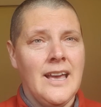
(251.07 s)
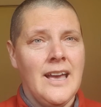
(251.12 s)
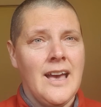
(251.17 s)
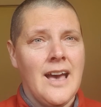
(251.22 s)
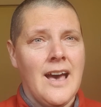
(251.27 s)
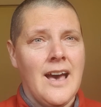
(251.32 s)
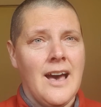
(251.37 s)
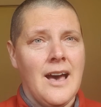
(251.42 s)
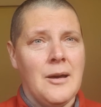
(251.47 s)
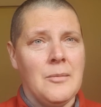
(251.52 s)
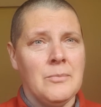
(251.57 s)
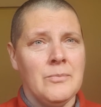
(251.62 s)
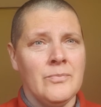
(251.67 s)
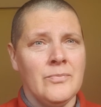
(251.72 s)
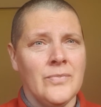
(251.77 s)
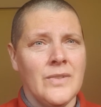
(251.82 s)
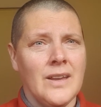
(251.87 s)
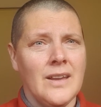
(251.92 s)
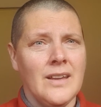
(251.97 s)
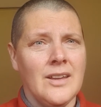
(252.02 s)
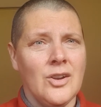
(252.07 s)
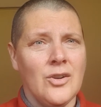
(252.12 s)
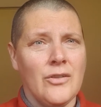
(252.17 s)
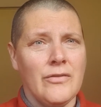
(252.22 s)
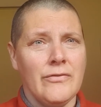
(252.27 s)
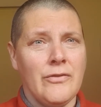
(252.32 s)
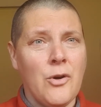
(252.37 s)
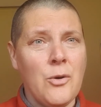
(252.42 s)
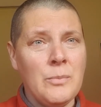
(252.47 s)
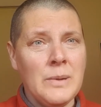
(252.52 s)

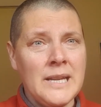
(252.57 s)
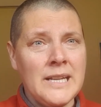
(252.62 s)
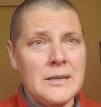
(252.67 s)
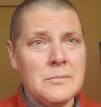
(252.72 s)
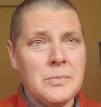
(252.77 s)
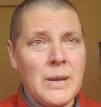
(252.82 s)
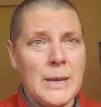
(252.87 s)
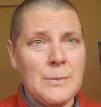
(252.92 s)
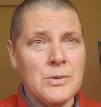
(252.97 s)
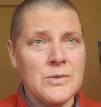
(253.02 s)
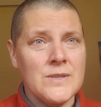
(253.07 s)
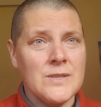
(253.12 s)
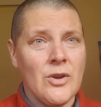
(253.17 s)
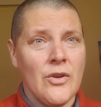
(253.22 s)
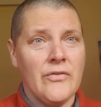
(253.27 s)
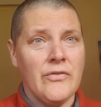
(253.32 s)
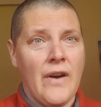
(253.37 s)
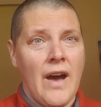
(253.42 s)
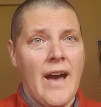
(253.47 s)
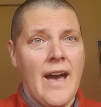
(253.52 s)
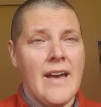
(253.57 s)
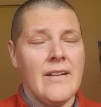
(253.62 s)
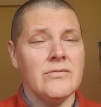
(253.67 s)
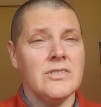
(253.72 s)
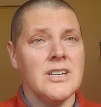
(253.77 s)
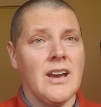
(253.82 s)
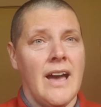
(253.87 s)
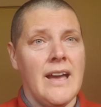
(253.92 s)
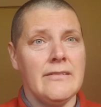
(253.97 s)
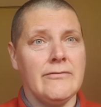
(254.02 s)
4 million people so far have
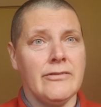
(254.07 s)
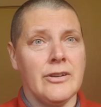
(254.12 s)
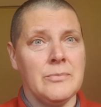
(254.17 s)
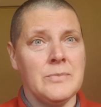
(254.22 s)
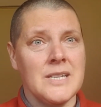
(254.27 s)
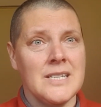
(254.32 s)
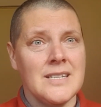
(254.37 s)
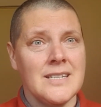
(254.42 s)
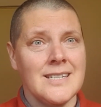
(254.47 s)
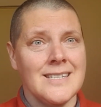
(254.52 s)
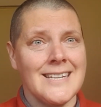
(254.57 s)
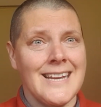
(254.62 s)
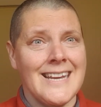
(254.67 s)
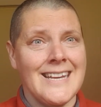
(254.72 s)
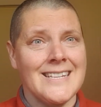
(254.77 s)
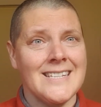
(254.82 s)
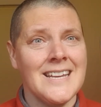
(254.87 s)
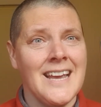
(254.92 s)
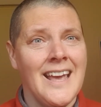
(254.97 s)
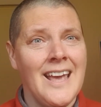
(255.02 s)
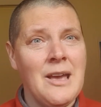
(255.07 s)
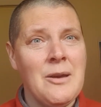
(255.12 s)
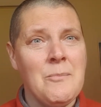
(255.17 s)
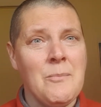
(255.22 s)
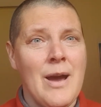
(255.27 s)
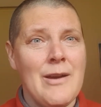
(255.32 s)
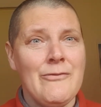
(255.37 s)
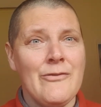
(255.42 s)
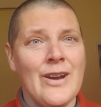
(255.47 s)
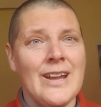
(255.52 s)
died from this disease.
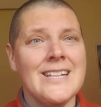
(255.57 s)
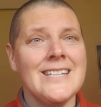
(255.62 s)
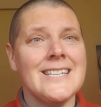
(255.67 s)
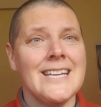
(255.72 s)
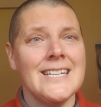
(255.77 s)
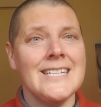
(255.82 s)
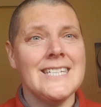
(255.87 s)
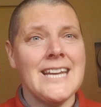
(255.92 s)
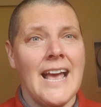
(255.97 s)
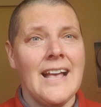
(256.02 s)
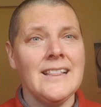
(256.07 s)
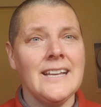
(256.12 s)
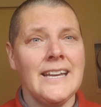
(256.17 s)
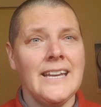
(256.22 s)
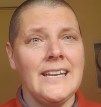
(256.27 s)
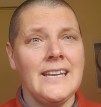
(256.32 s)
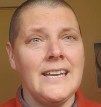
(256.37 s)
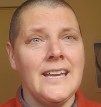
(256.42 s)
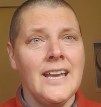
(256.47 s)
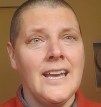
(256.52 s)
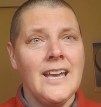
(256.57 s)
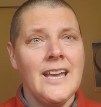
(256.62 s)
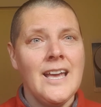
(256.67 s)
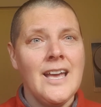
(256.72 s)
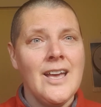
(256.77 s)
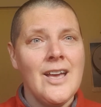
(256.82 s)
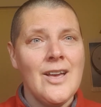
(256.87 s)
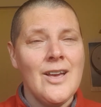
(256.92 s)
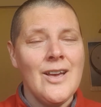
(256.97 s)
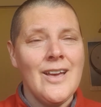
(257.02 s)
My friends in Delhi,
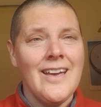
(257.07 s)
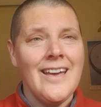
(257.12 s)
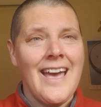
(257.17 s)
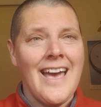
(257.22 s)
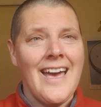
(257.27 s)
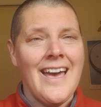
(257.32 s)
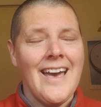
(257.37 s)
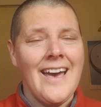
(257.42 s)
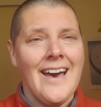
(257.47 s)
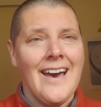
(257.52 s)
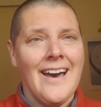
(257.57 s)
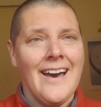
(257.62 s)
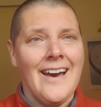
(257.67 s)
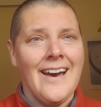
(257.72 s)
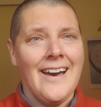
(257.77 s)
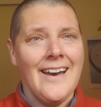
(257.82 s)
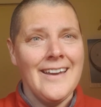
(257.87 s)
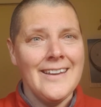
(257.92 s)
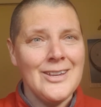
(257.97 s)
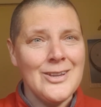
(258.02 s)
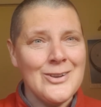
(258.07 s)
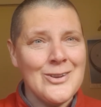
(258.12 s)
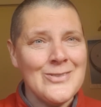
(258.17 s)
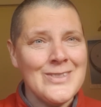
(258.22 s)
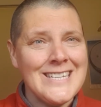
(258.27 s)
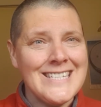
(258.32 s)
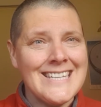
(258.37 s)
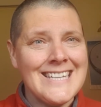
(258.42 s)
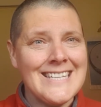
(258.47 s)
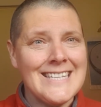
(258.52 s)

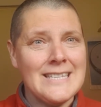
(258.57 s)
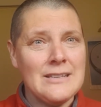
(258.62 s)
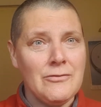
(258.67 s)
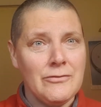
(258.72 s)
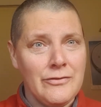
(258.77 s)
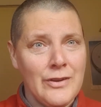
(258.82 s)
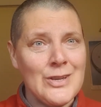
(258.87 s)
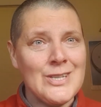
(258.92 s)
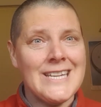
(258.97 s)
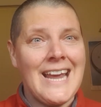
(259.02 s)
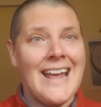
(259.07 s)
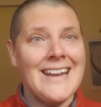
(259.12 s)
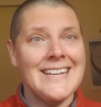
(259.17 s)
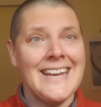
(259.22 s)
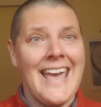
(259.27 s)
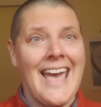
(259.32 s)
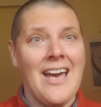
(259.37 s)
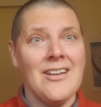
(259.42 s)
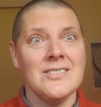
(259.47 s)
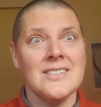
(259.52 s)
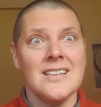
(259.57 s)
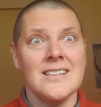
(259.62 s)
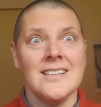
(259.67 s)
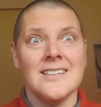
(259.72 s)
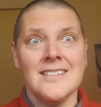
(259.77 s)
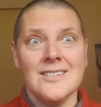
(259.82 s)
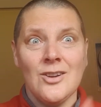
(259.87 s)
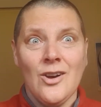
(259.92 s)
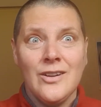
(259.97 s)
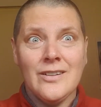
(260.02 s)
this is firsthand accounts. This
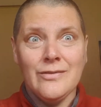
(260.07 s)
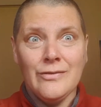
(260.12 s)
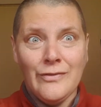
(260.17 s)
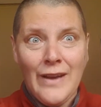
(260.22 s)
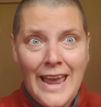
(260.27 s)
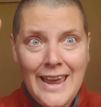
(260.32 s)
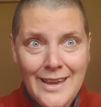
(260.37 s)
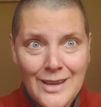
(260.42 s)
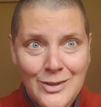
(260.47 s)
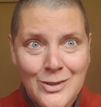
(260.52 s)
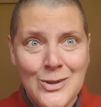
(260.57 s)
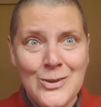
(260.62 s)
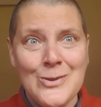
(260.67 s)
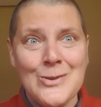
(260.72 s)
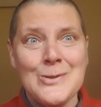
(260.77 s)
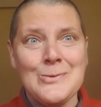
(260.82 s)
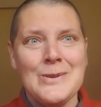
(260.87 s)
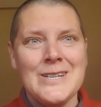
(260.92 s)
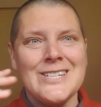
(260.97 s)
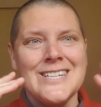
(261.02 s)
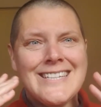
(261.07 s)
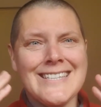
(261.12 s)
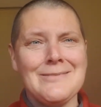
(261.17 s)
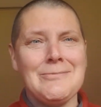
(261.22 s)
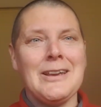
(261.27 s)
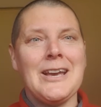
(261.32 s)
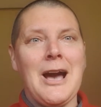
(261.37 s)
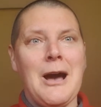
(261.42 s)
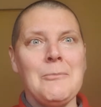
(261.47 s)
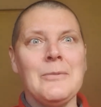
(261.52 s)
is not fake news, which has
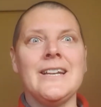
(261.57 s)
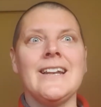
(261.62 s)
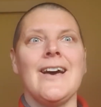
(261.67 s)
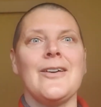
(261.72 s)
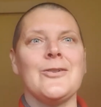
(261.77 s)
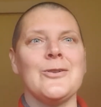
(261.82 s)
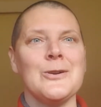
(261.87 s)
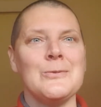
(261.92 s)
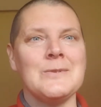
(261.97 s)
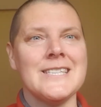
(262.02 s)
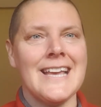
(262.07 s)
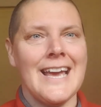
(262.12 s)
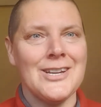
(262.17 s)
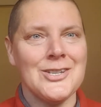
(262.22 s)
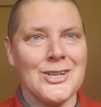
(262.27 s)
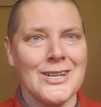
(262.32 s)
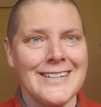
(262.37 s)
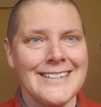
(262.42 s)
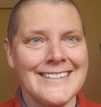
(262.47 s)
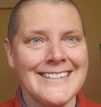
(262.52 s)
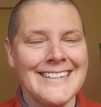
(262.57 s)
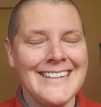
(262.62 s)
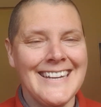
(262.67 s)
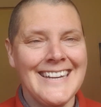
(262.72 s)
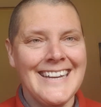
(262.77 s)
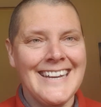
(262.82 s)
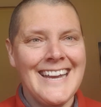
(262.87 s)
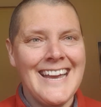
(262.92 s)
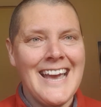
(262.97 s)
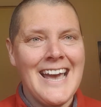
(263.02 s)
become another obsession
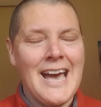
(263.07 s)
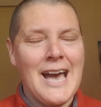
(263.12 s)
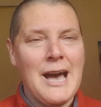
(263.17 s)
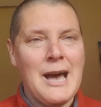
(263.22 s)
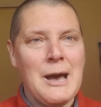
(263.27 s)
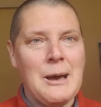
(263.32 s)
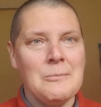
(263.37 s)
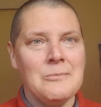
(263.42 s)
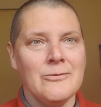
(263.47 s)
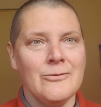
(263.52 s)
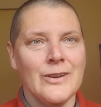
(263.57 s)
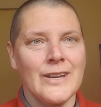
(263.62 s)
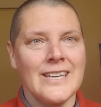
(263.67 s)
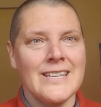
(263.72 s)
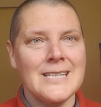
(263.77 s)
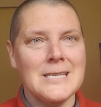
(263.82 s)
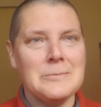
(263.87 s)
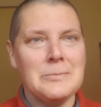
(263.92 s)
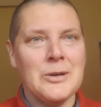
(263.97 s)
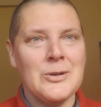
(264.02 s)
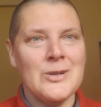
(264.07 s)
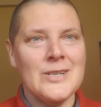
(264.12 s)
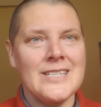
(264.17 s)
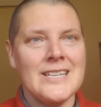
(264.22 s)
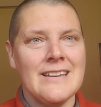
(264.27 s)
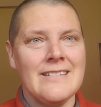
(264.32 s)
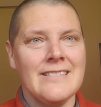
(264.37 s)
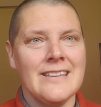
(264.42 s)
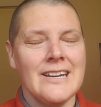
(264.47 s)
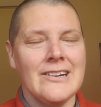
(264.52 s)
for
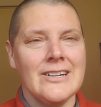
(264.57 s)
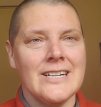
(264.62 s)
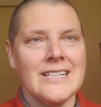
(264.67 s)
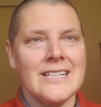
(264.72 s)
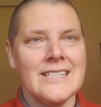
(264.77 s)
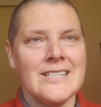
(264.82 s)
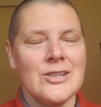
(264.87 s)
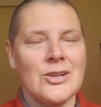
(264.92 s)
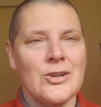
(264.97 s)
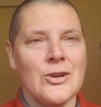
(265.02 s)
conspiracy theorists.